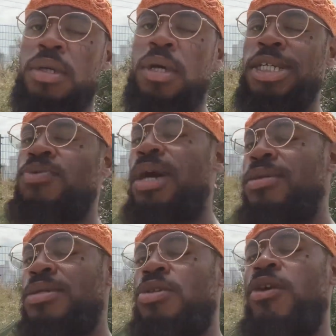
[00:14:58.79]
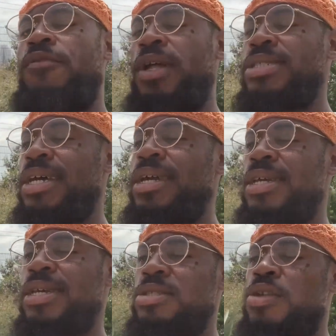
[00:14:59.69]
That's why y'all fellas got to
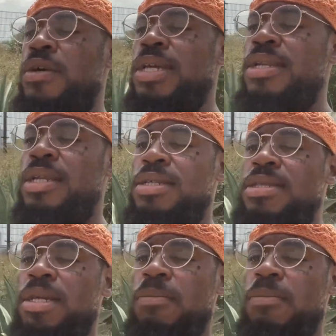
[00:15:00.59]
get start getting into deep